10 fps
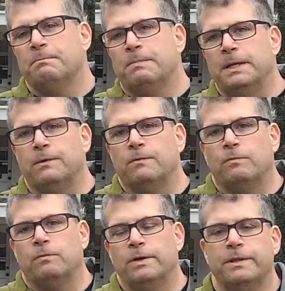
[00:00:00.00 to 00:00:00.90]
but
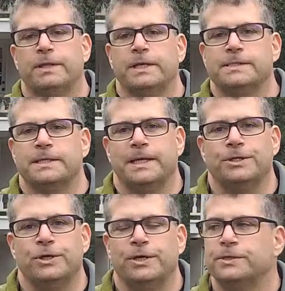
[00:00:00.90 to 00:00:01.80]
one of the things that the
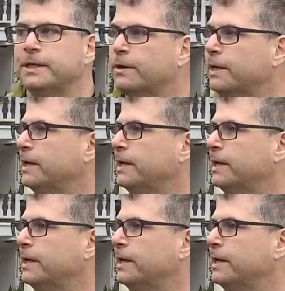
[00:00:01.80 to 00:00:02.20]
engineers that are